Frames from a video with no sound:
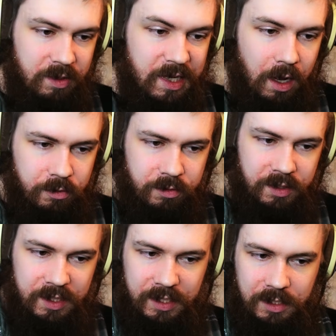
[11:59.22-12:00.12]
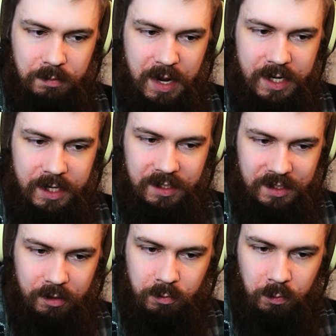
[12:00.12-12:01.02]
The other thing that's making it
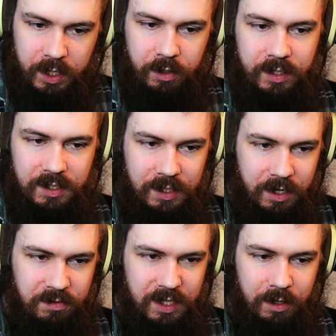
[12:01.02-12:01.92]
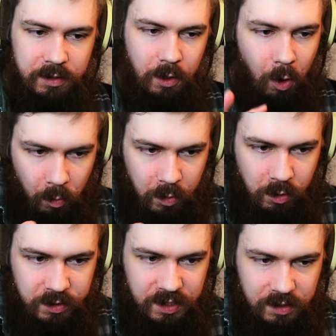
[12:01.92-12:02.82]
sound weird, it's kind of sounding
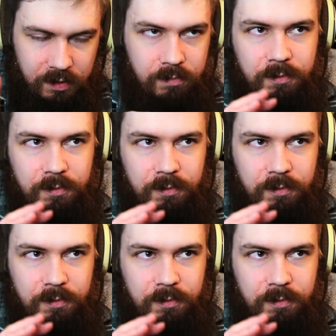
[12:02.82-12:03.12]
almost